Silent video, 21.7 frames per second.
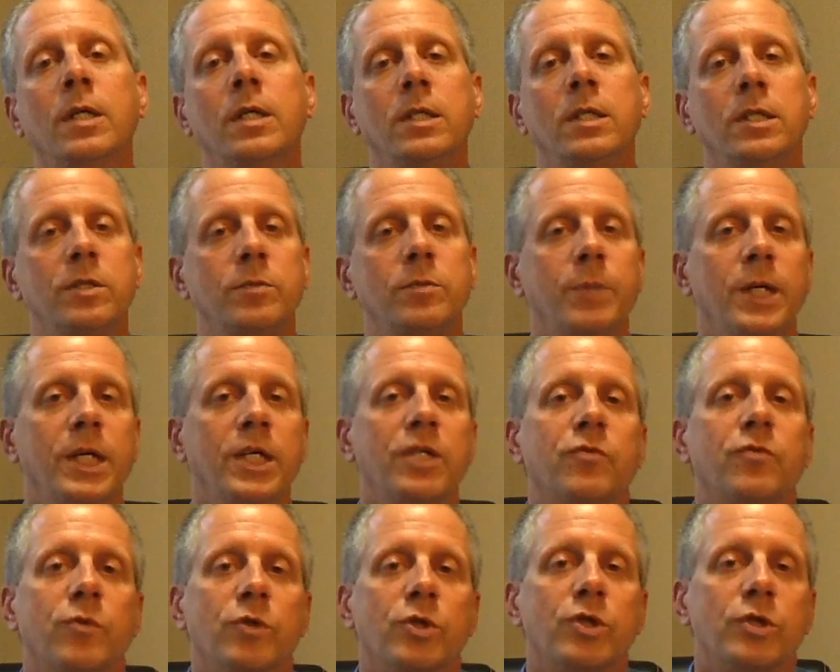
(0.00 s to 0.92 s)
This makes
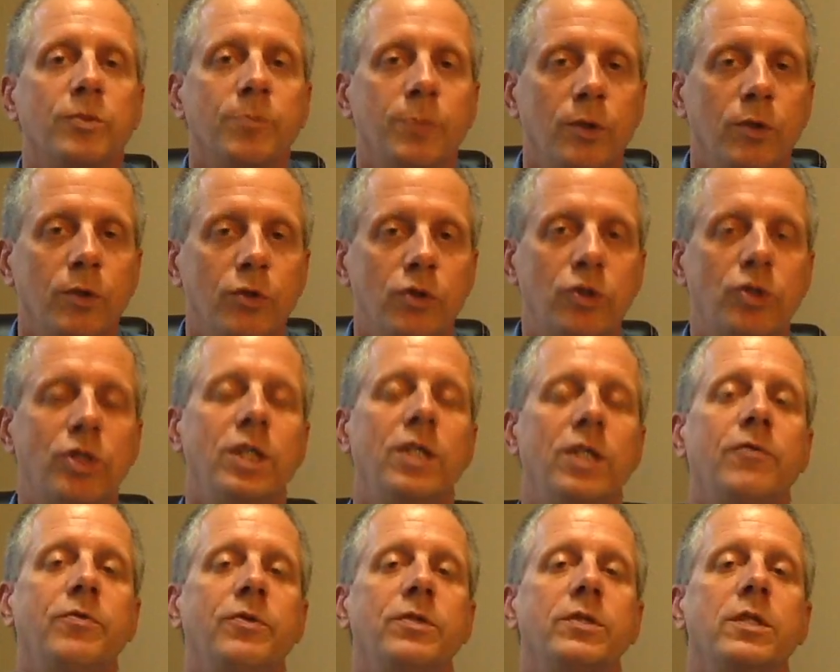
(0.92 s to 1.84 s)
for smooth
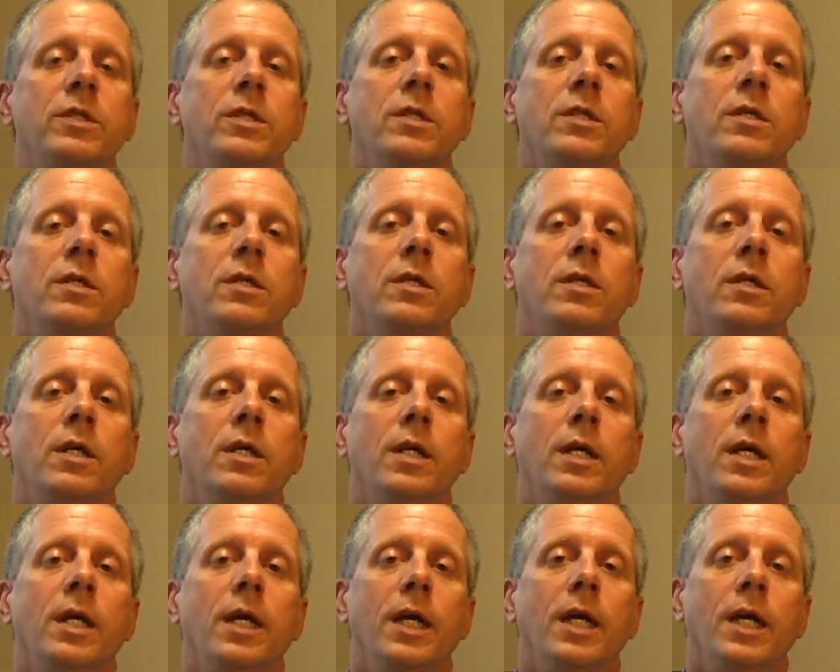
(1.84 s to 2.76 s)
shifts.
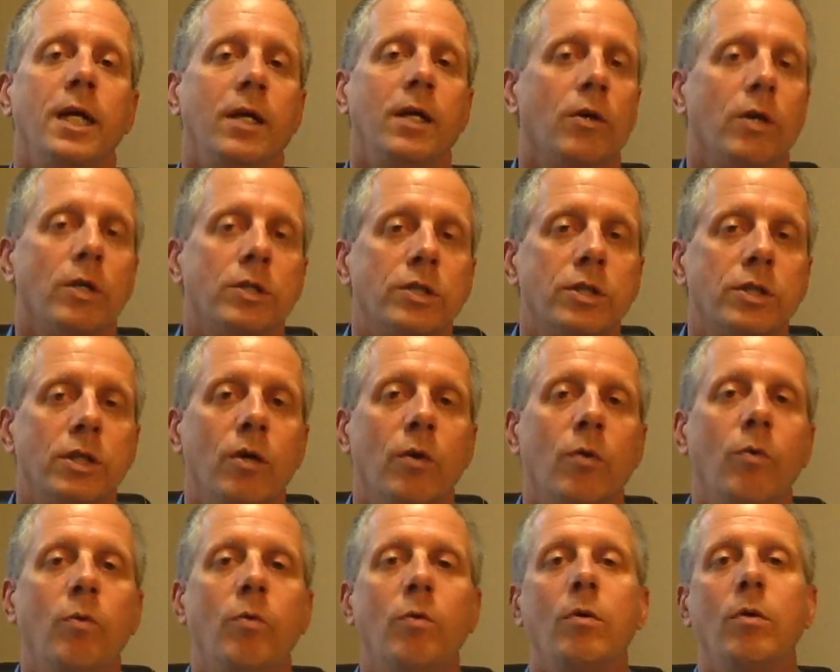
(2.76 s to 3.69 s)
It
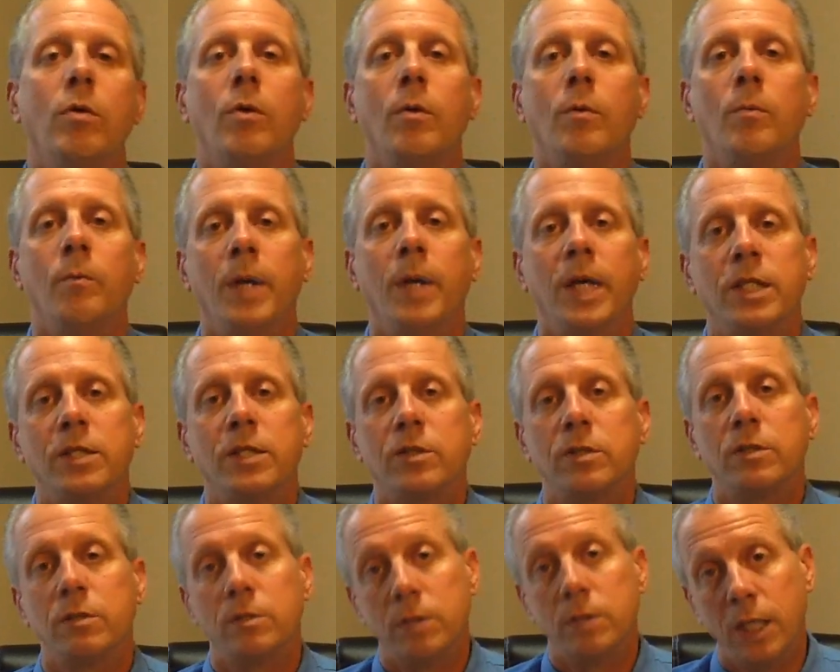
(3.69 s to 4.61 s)
also
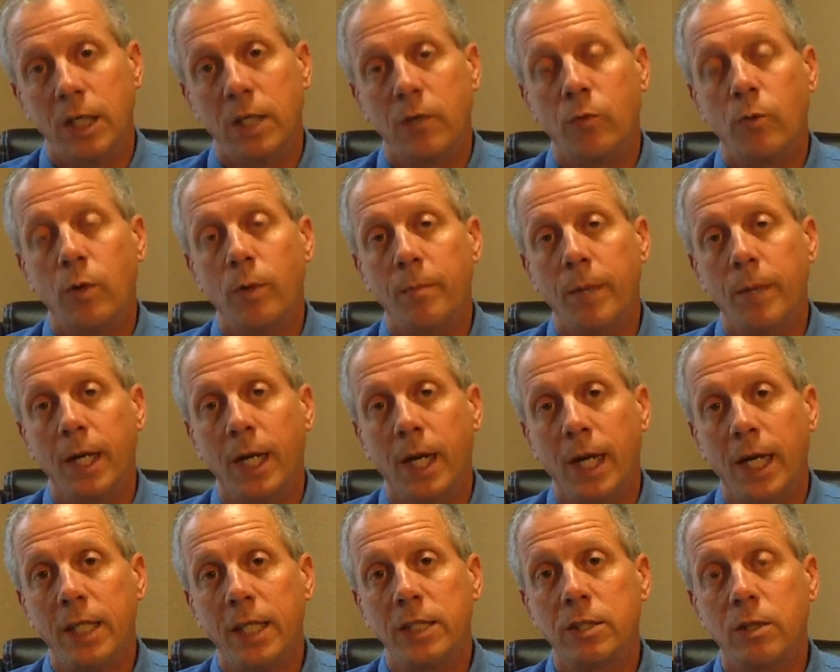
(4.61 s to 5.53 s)
makes the equipment
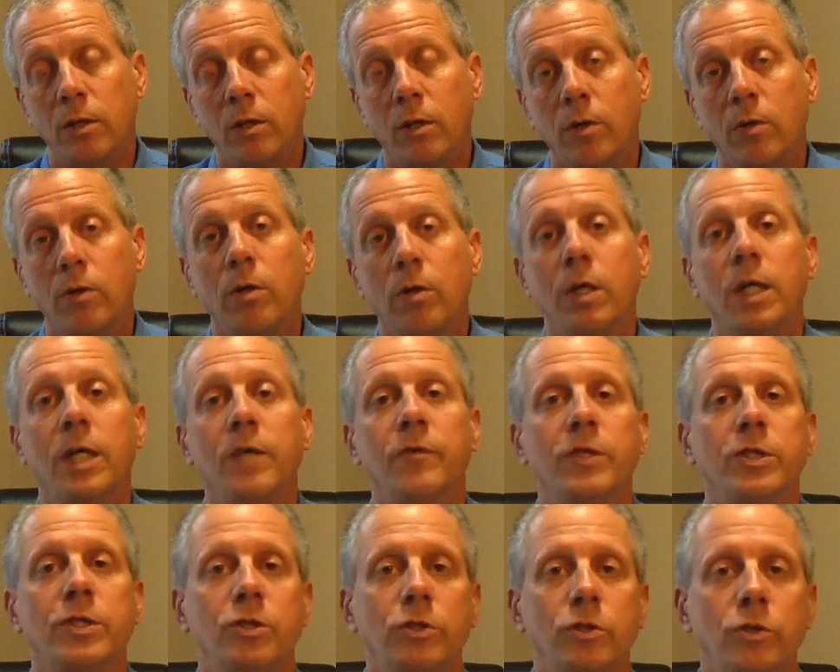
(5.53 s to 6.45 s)
last longer if
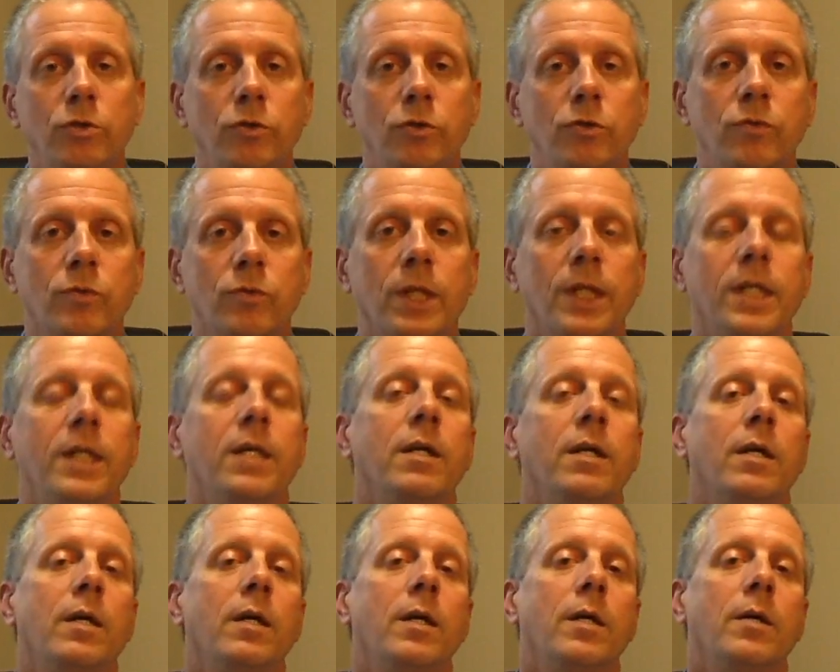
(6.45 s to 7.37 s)
it's used right.
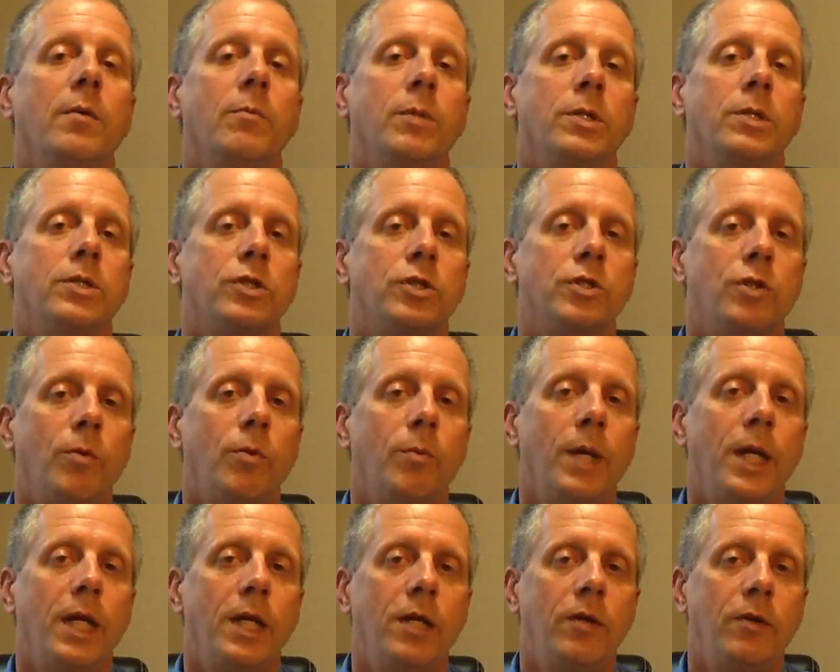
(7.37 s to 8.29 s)
But so
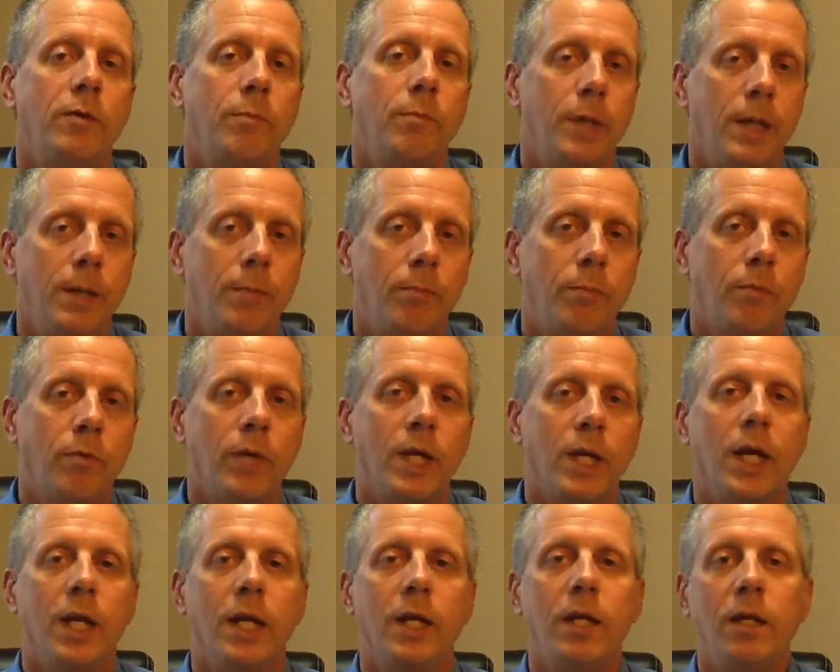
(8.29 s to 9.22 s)
many people
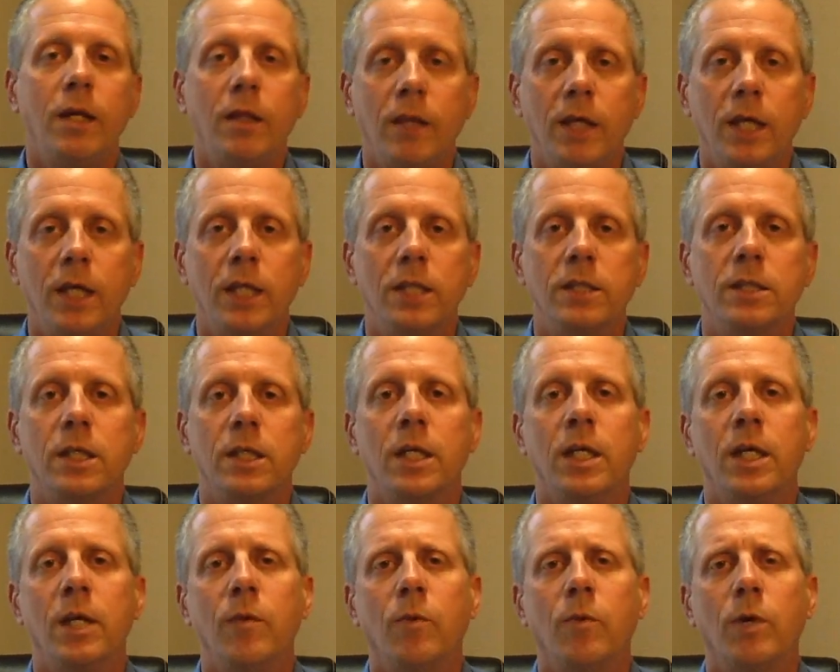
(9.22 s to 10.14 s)
get into these
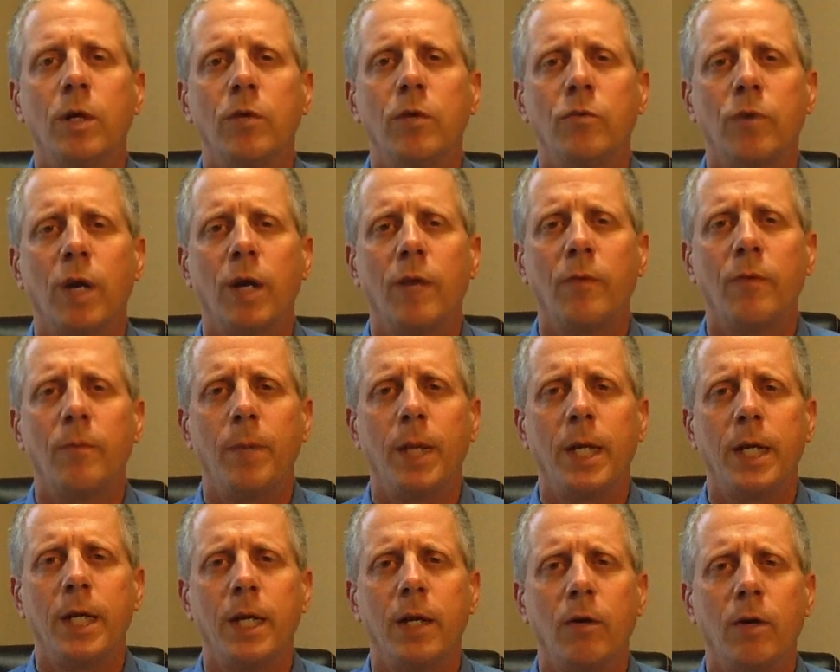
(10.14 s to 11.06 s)
and they want to drive them
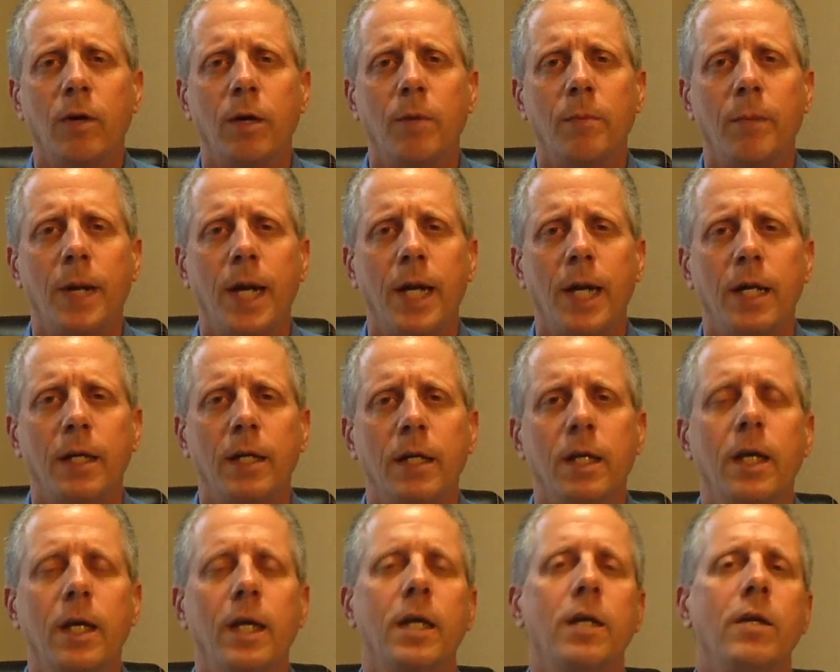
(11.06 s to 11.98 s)
like an automatic
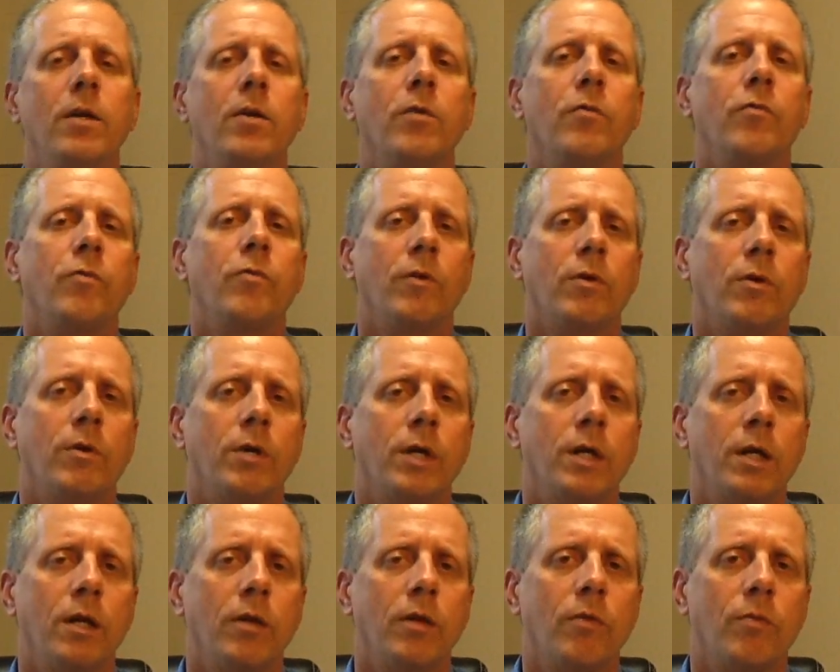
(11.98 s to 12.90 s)
and they're
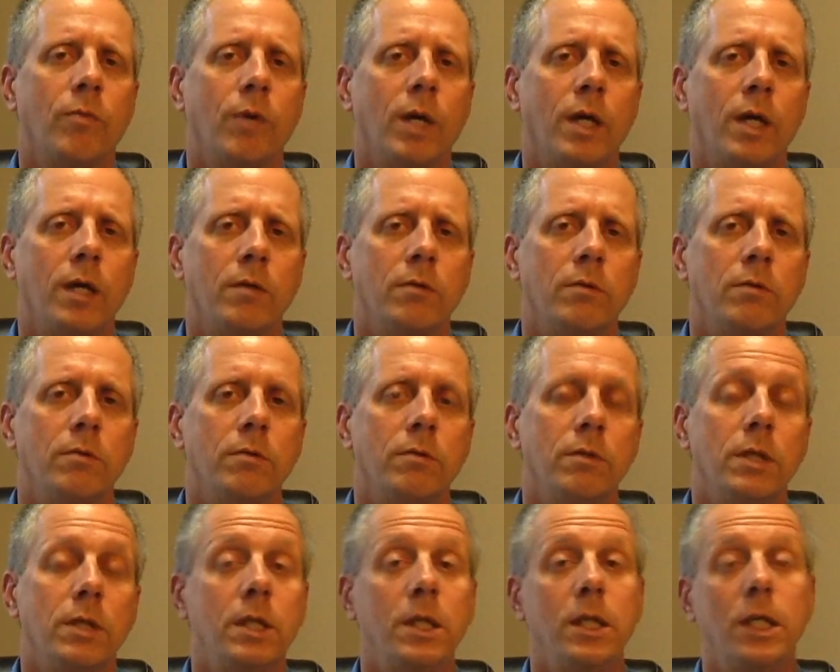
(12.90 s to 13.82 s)
flooring the throttle.
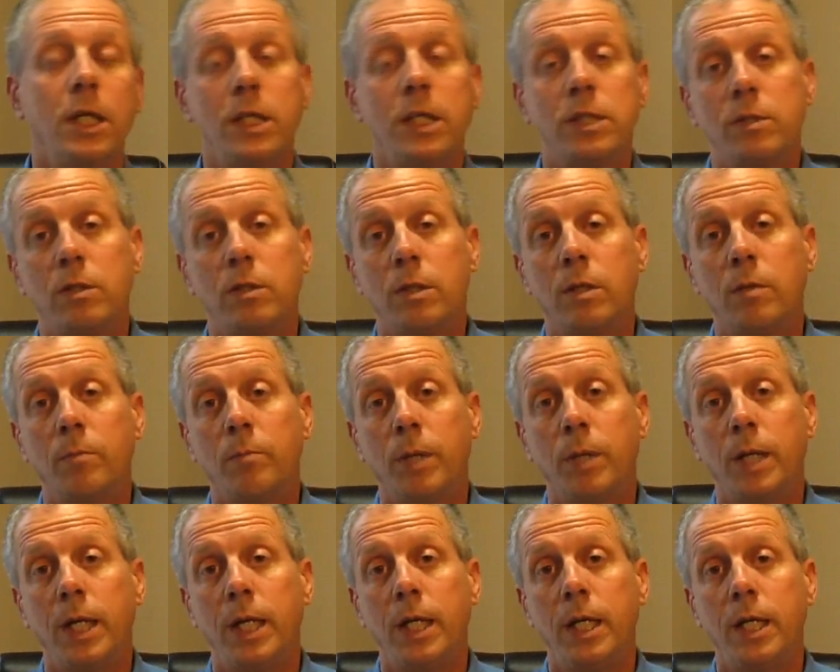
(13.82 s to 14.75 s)
And then they start
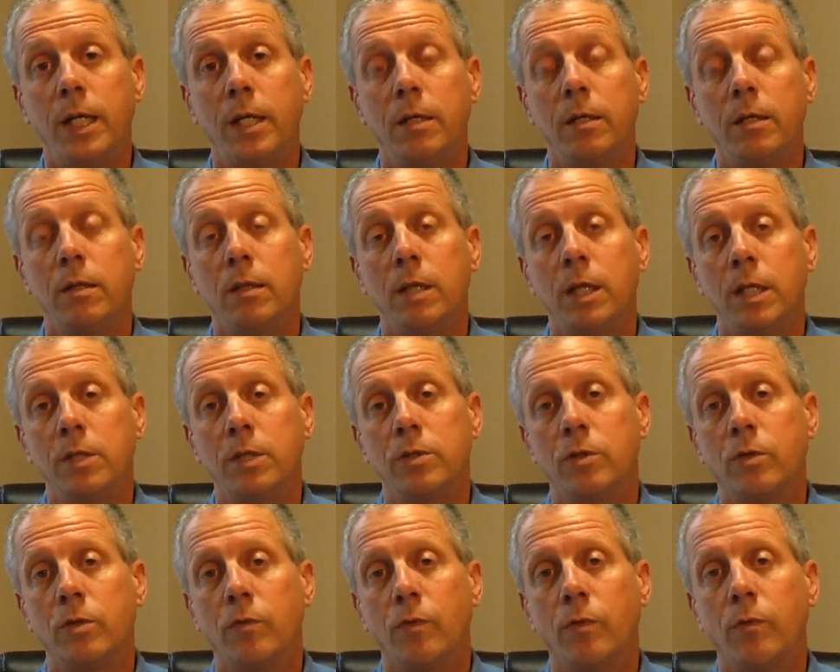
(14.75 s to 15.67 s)
complaining that it's
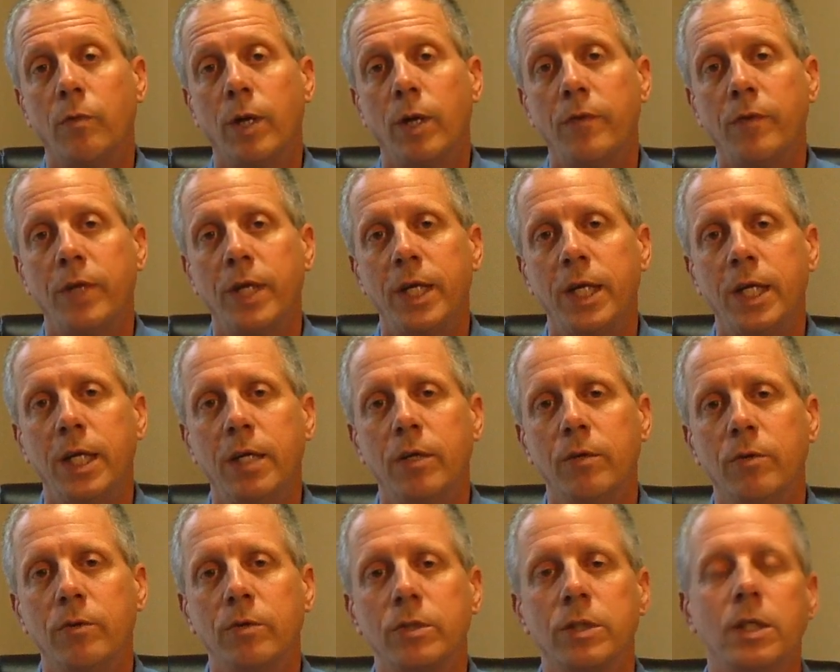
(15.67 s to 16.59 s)
over-revving
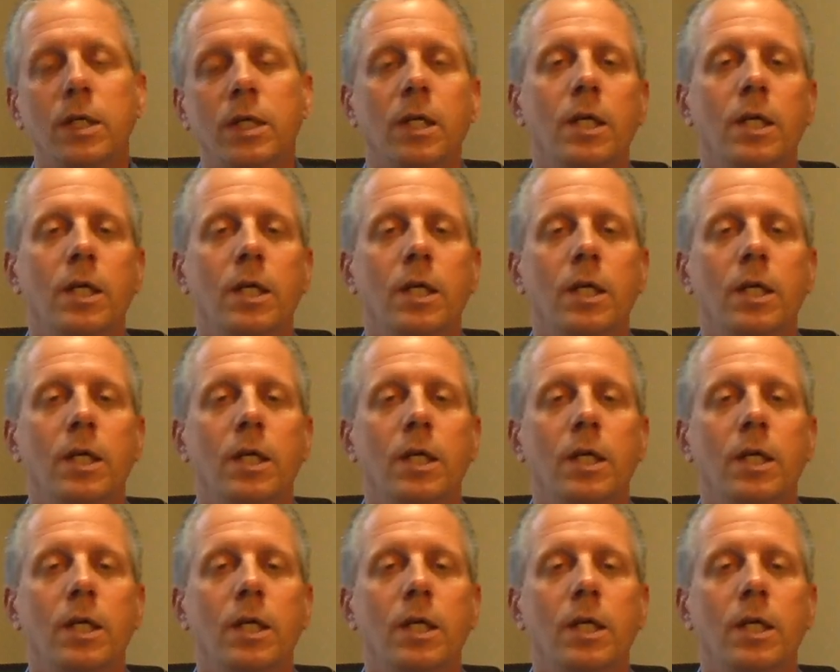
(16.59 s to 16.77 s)
gears.